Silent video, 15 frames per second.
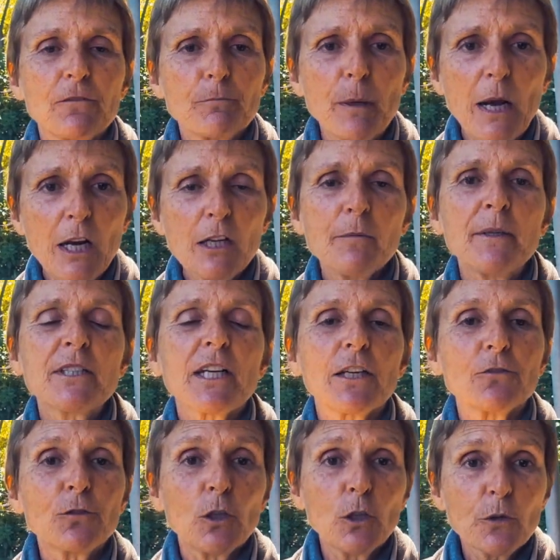Parliament
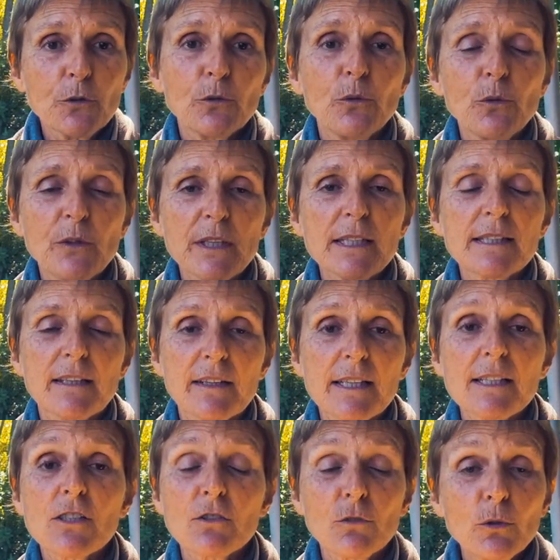can follow through this
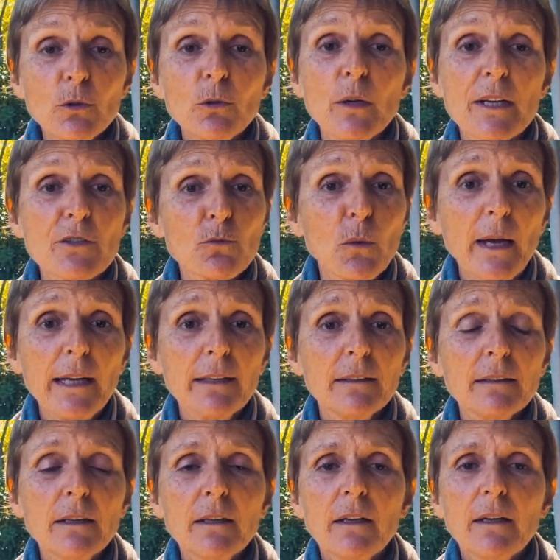through as well,